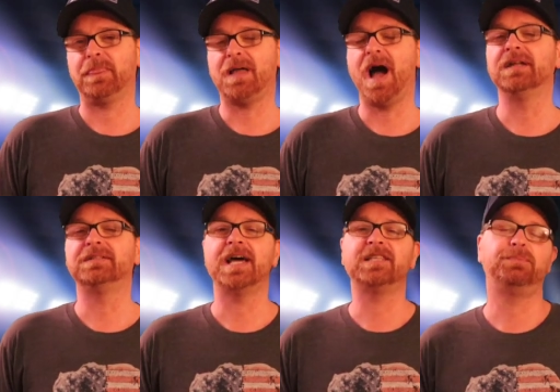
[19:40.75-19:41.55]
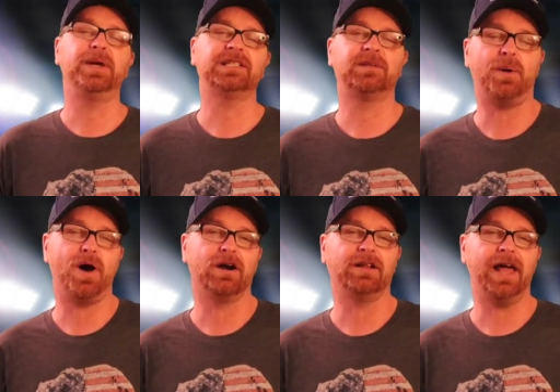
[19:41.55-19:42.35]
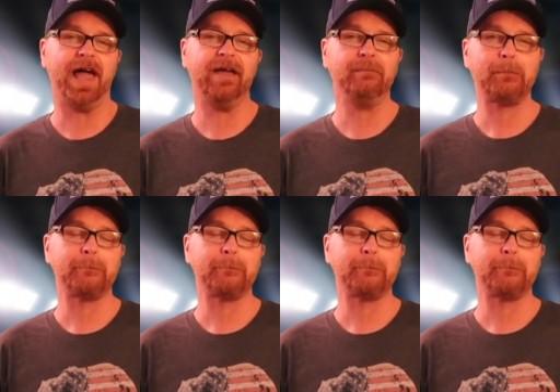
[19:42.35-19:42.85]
contest picks parlay.